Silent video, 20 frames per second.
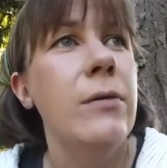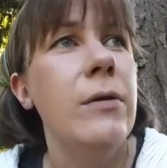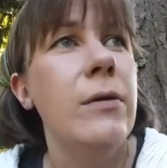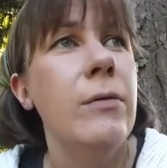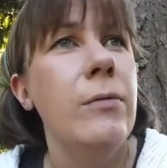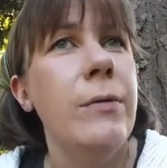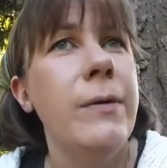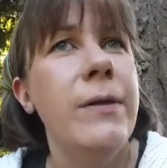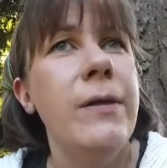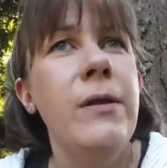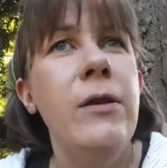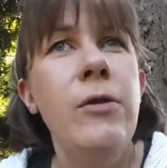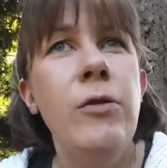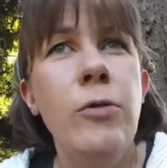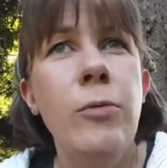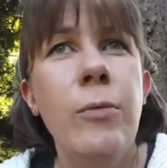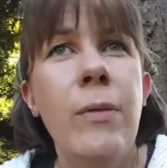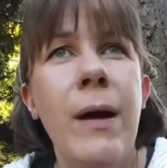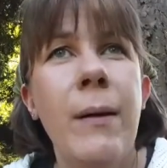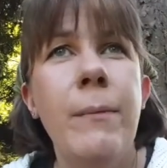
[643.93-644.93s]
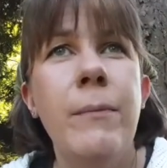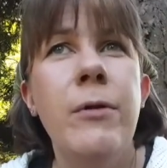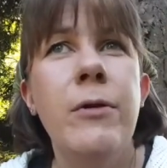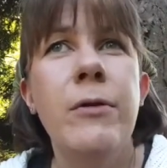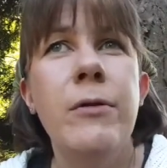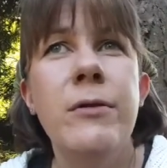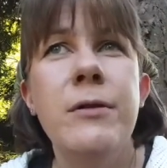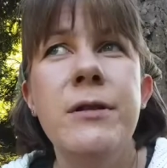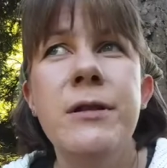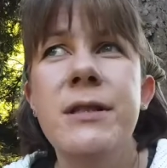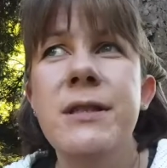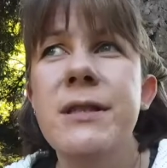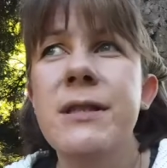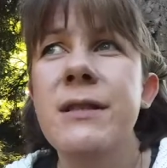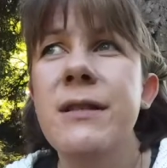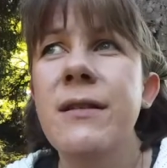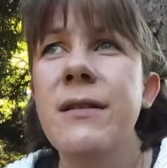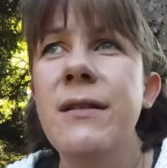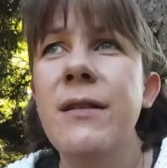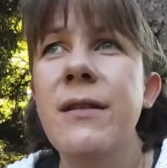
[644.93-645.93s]
with new
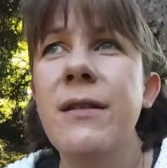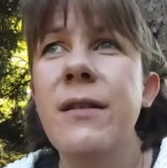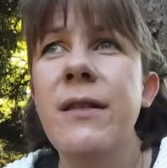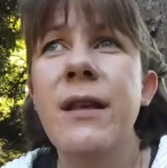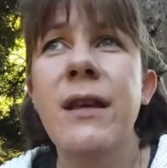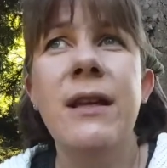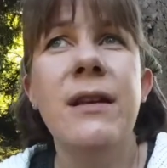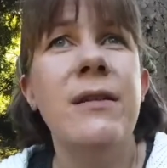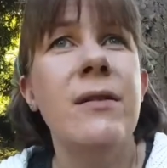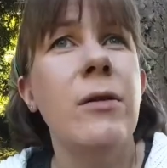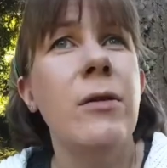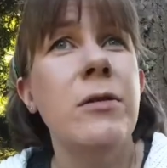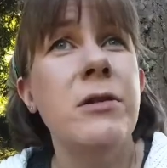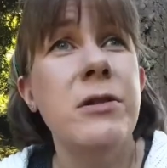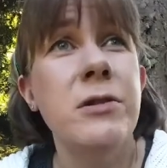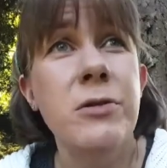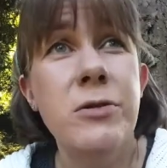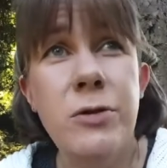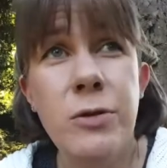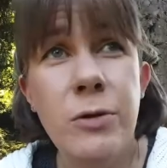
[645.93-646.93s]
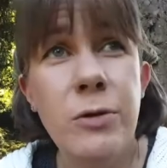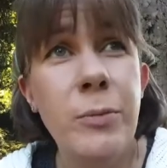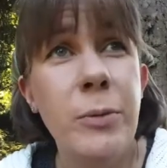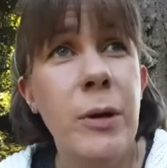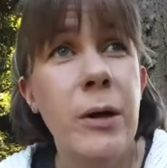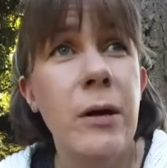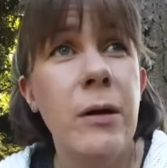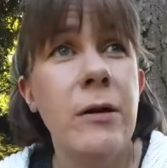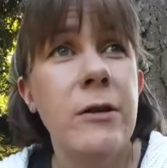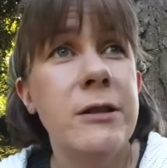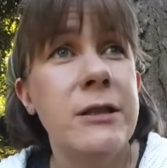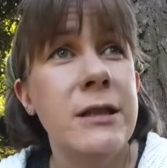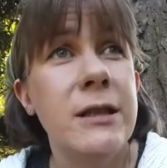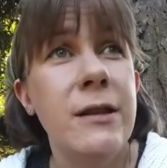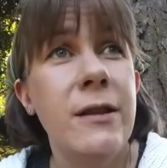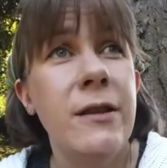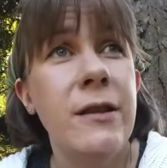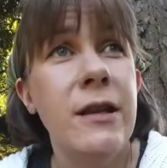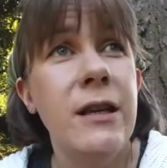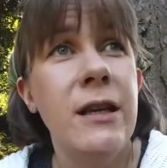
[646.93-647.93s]
members that also took part
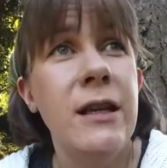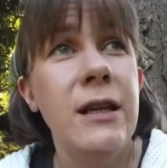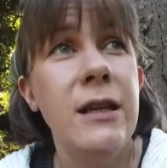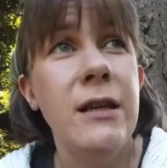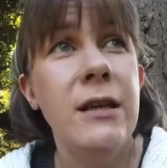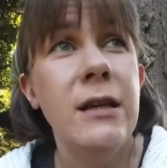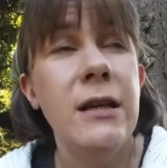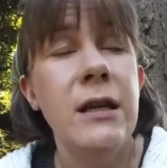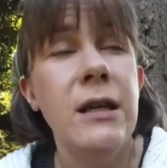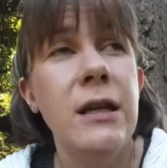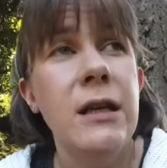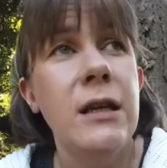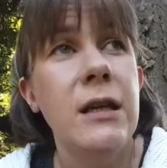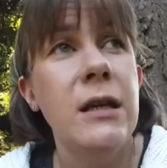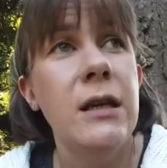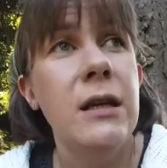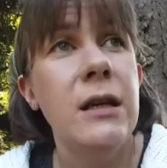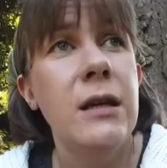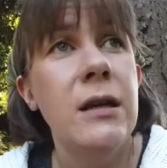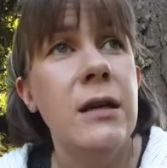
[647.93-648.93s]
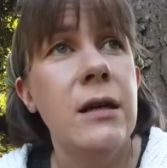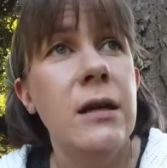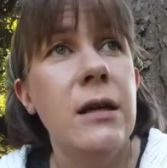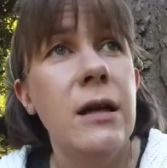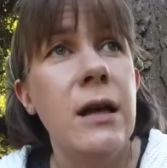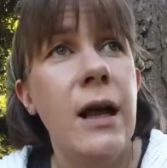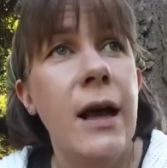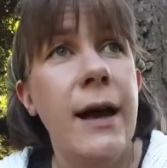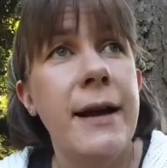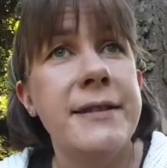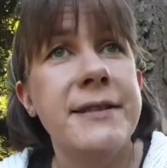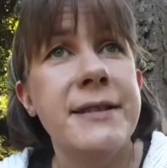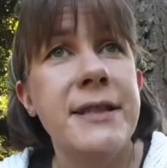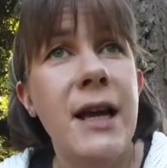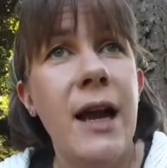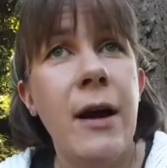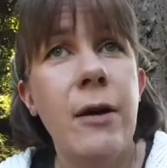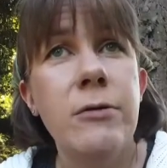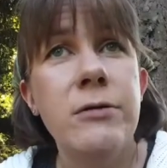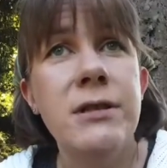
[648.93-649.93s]
in the last
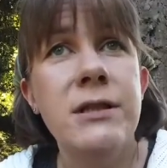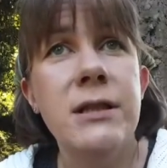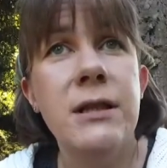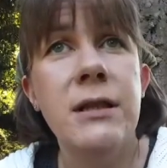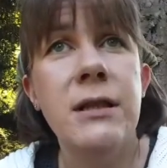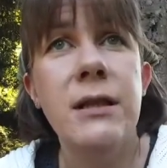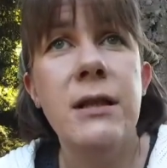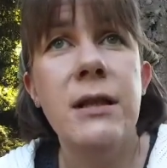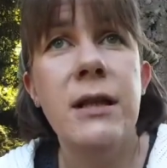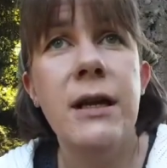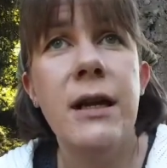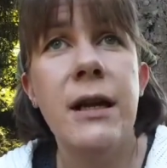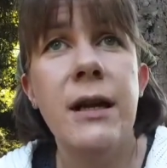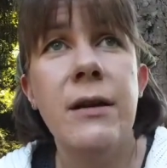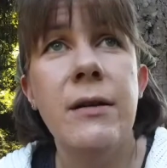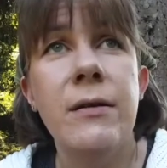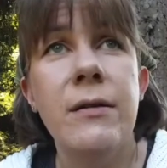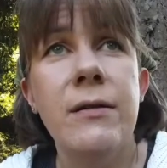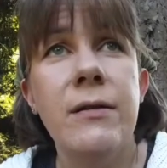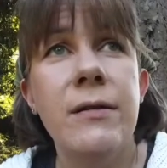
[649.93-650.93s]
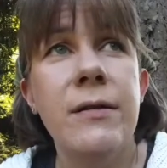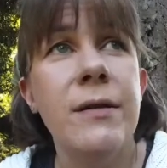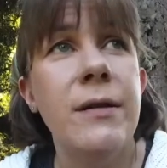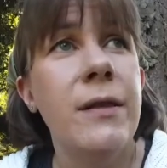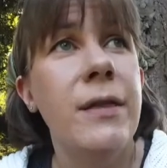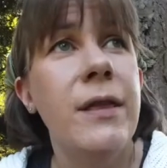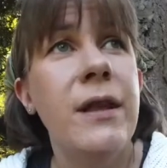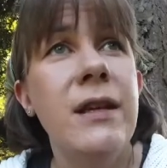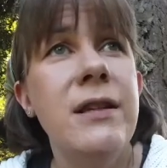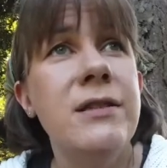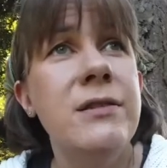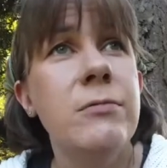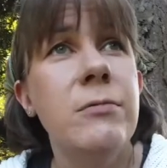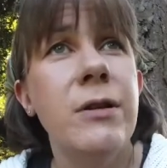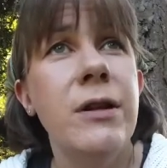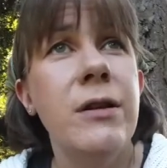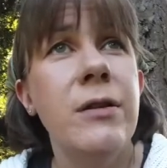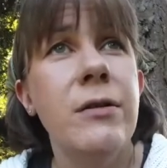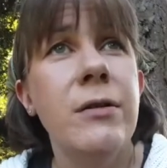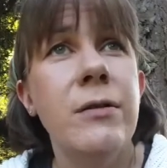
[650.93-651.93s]
council, and things
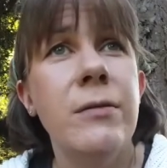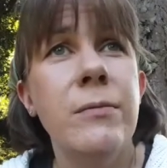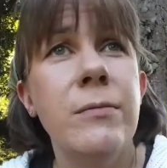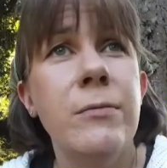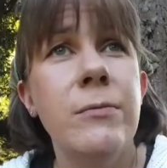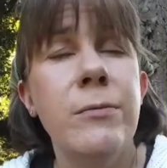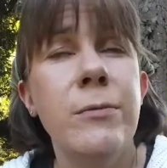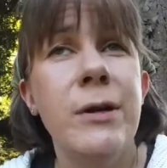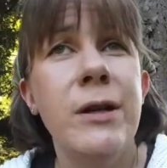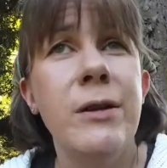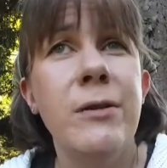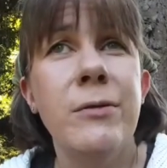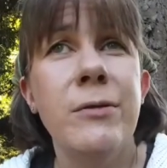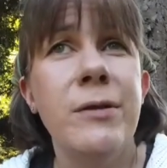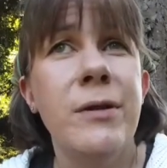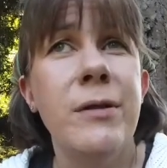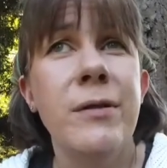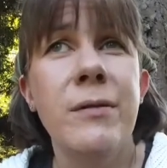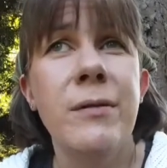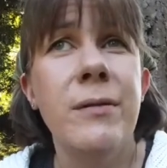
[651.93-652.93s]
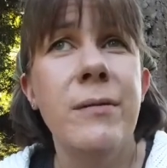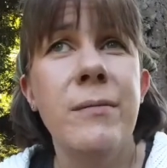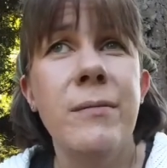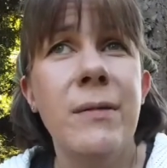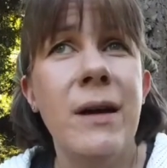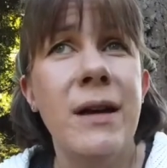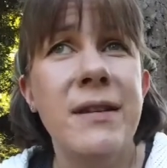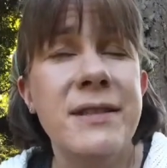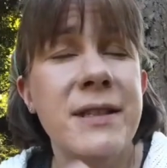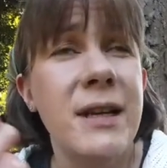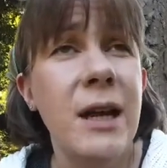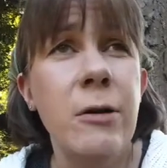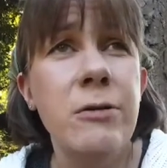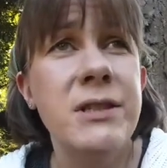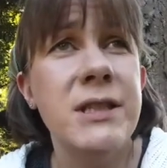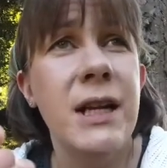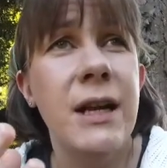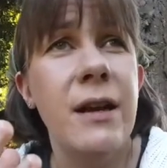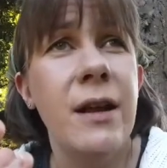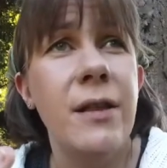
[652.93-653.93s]
where you as an
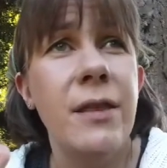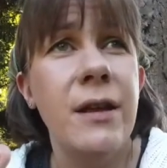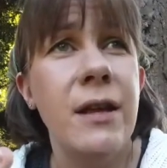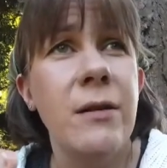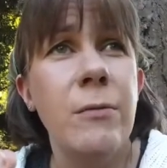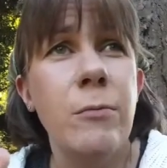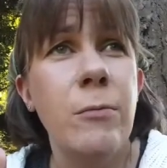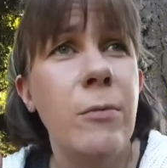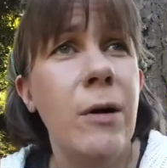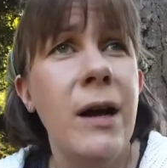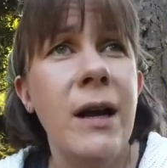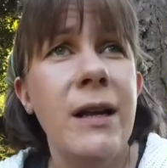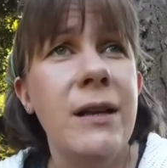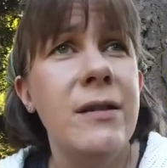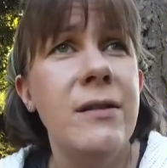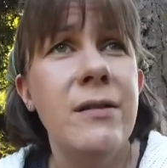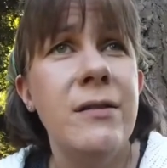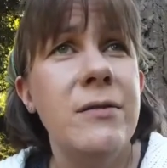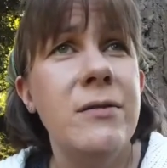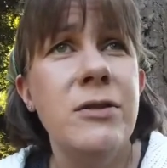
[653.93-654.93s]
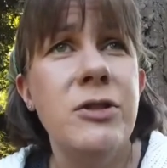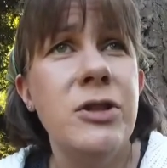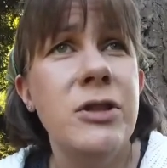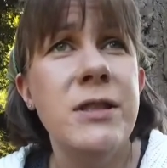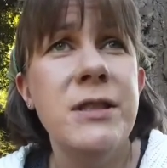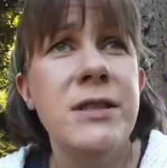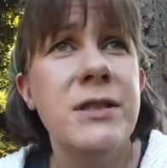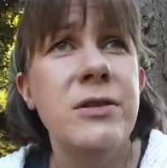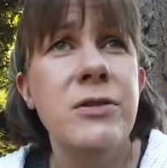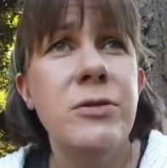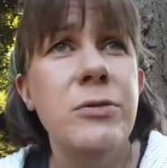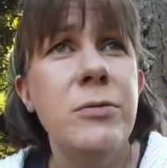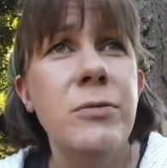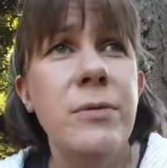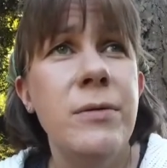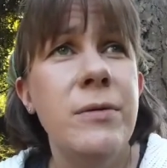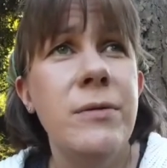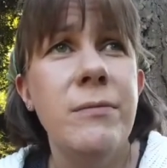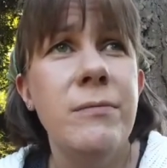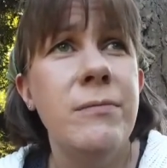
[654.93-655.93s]
outsider think, why do